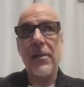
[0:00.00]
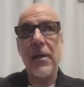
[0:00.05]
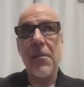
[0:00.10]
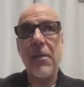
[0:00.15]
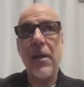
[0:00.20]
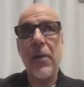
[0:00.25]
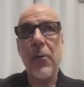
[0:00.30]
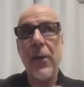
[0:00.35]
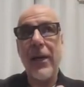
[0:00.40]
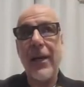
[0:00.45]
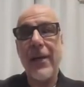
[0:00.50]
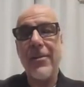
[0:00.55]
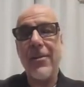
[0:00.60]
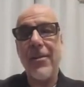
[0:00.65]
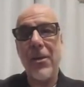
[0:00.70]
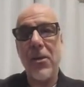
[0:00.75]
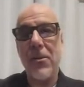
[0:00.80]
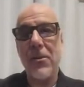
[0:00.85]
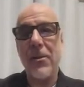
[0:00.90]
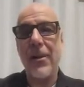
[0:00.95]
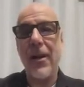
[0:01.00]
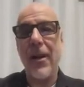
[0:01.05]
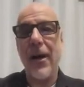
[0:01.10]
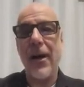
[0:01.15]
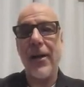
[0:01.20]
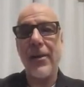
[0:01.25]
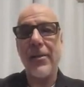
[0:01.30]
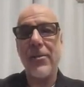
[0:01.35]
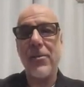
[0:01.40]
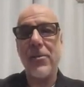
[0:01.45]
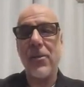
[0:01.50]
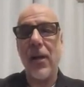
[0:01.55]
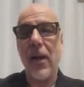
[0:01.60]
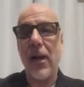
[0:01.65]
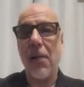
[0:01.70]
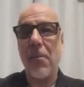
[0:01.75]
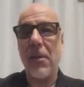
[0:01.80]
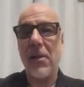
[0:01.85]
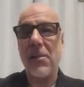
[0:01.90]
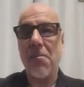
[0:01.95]
something we need to utilize
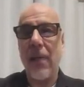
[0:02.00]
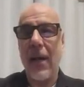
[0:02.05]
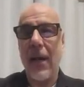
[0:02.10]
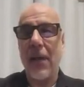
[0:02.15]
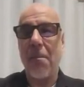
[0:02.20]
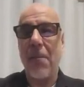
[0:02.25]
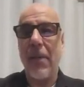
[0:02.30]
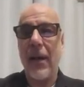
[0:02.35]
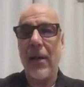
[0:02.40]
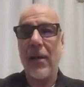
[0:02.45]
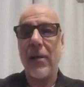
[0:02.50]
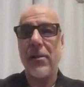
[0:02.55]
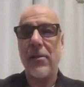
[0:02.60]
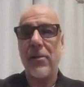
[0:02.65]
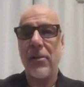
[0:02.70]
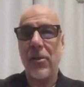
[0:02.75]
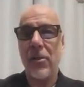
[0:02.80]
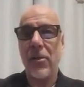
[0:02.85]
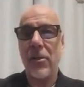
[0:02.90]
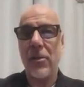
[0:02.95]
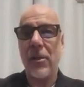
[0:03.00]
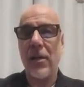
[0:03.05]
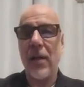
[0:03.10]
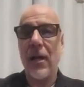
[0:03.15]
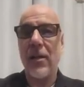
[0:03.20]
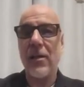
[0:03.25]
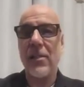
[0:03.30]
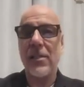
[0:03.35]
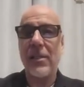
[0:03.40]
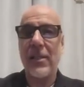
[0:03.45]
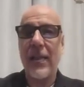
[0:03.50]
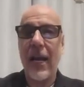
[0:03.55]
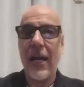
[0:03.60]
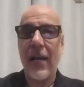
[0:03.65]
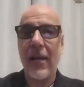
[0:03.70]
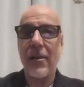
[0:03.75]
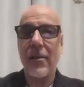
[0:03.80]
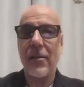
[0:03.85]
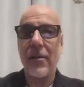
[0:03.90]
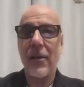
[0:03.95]
to help us make better decisions and
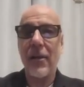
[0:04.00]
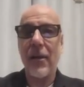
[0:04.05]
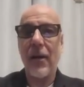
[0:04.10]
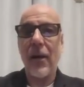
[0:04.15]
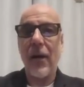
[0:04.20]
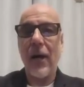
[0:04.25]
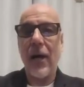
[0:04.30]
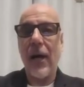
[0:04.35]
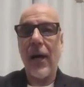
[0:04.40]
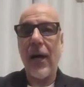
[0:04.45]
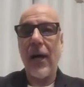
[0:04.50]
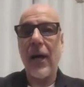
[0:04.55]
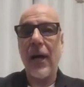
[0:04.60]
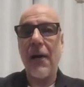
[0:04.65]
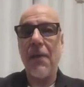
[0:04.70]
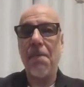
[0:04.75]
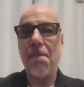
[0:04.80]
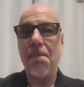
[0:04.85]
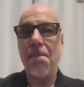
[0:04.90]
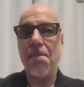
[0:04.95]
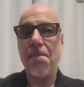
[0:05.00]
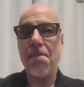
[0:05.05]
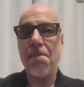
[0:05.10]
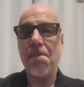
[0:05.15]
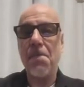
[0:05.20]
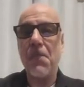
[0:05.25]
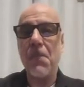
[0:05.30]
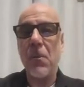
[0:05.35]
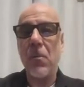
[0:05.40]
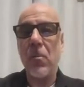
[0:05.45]
understand um,